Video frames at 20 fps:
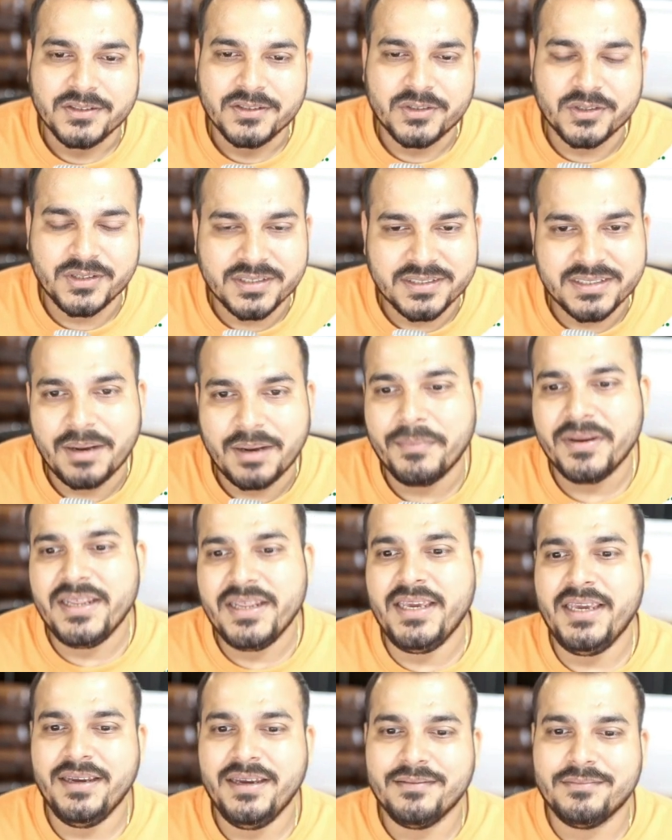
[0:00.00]
So the
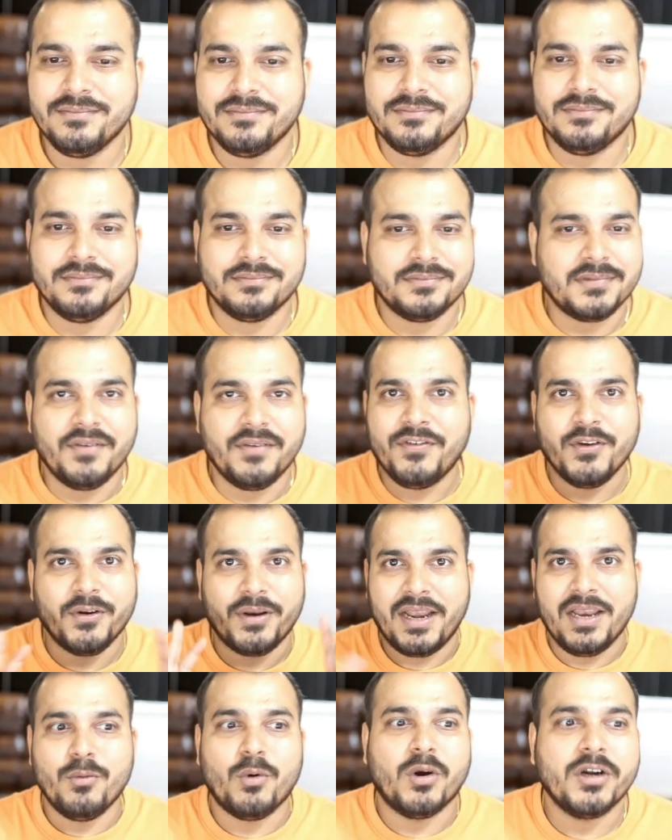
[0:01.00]
summary, if
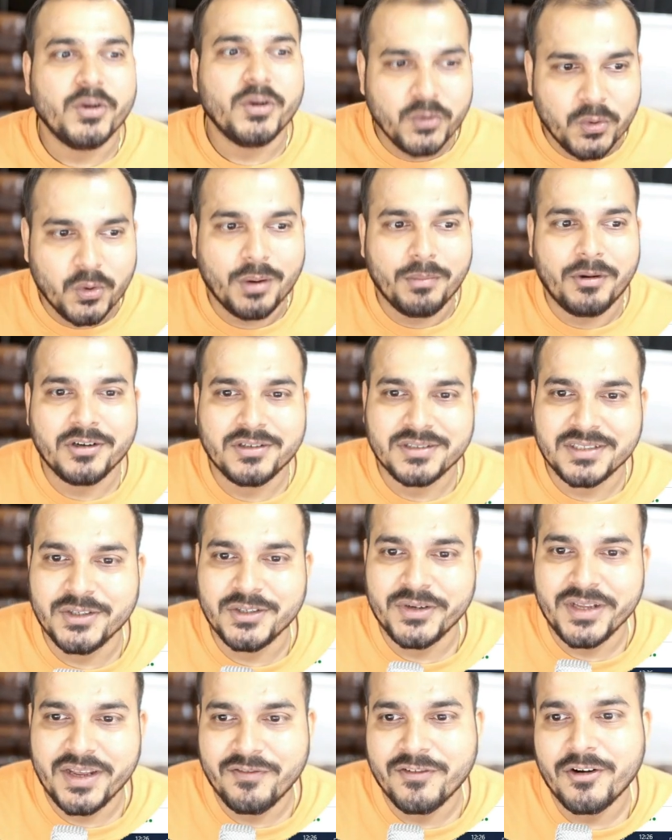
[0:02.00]
you really want to know about
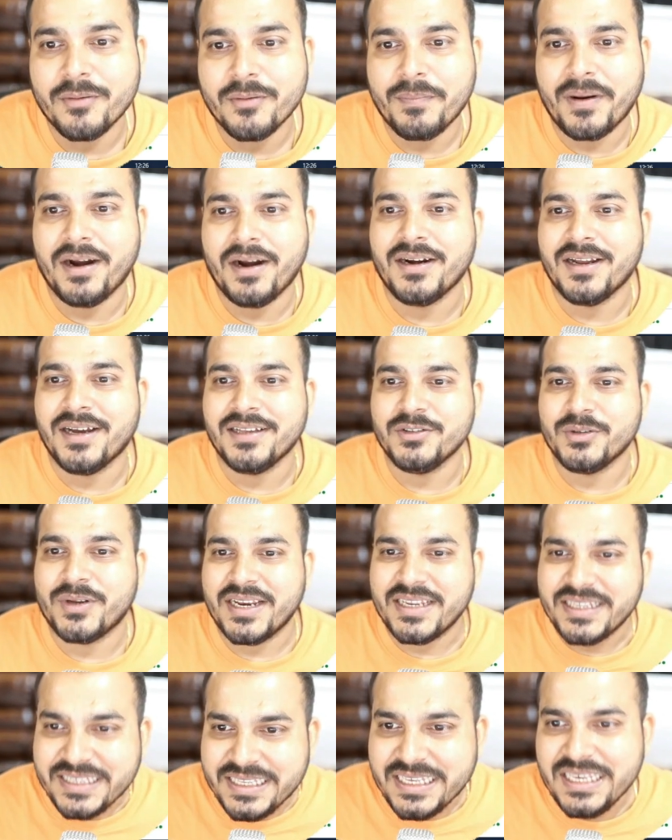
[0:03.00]
cudf.pandas, you
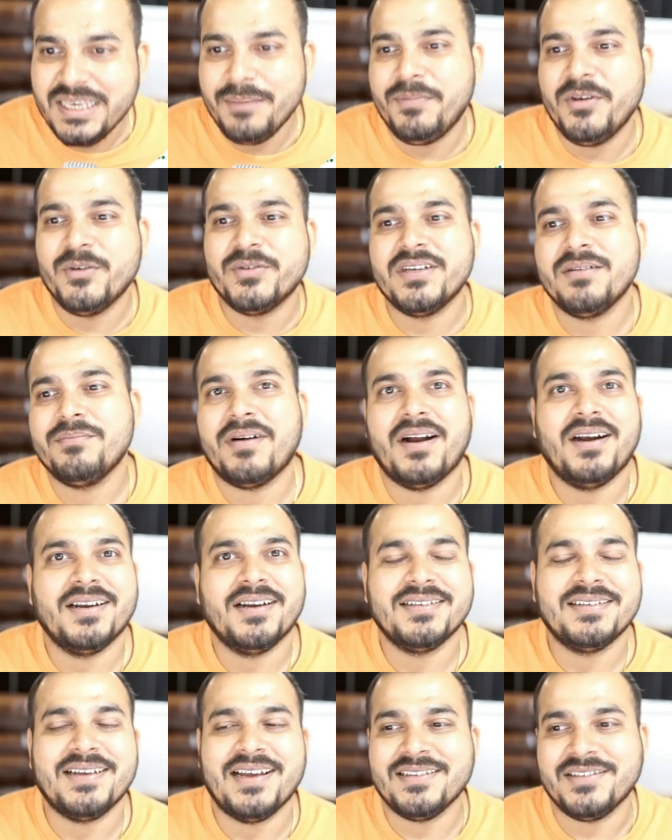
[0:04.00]
can keep using
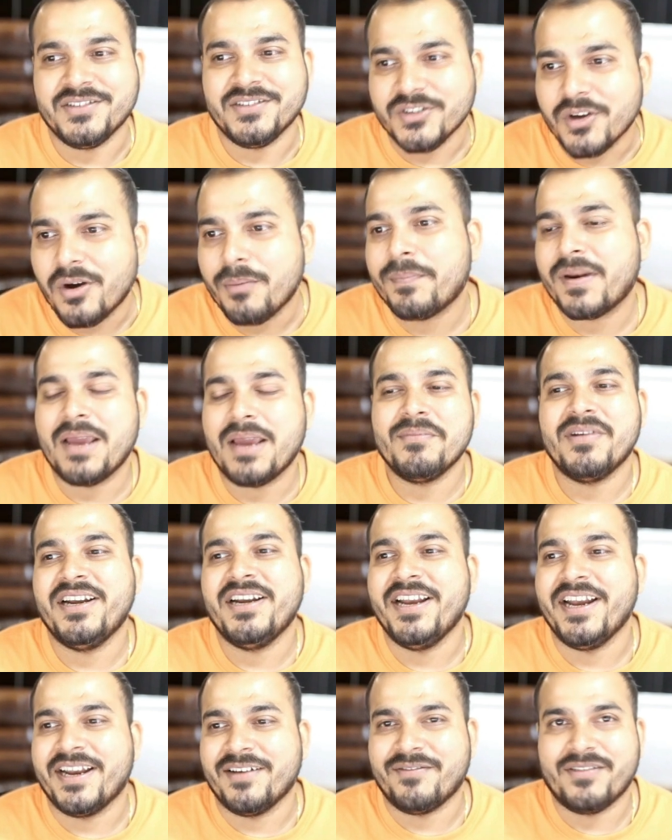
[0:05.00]
pandas as your
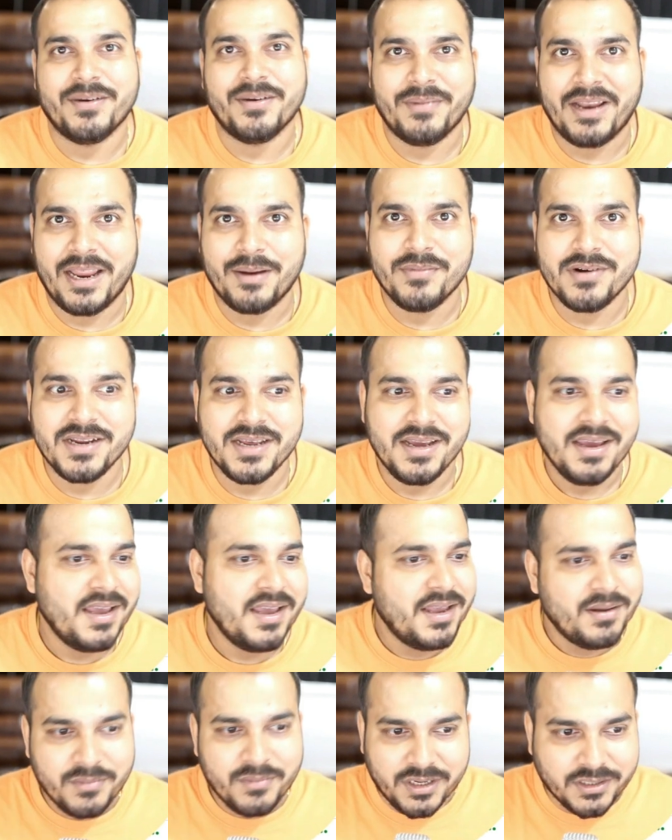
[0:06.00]
primary data frame library,
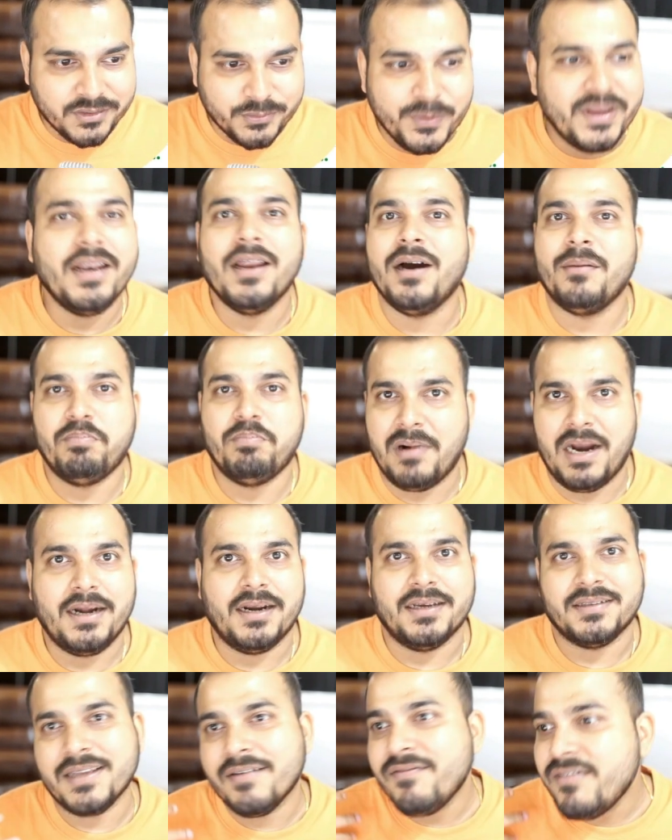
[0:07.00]
because we love
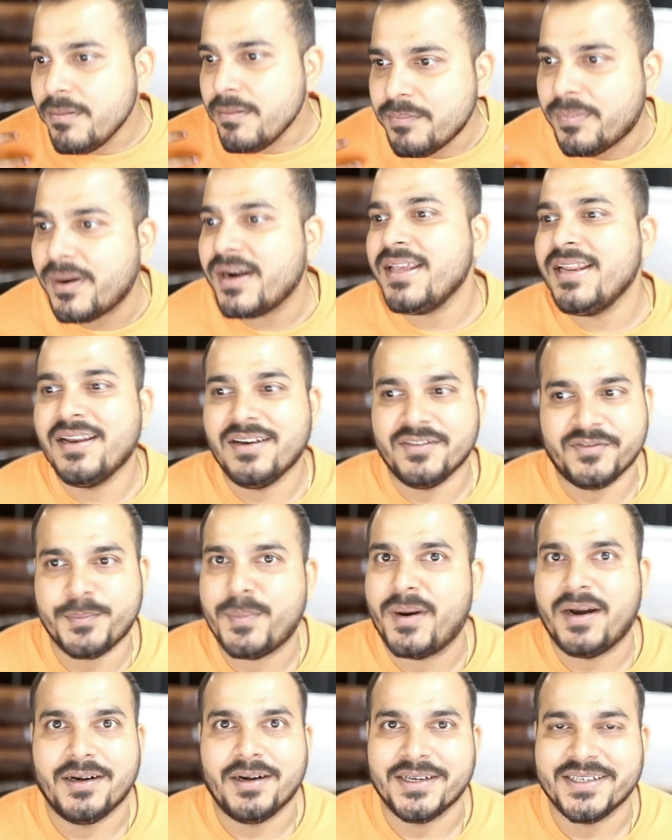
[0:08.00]
pandas. Everybody loves
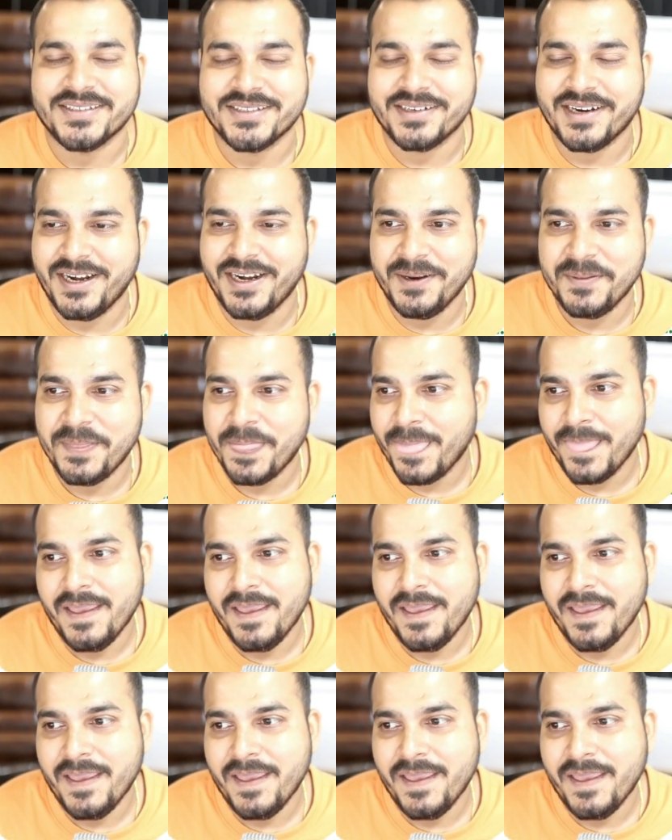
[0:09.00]
pandas, right?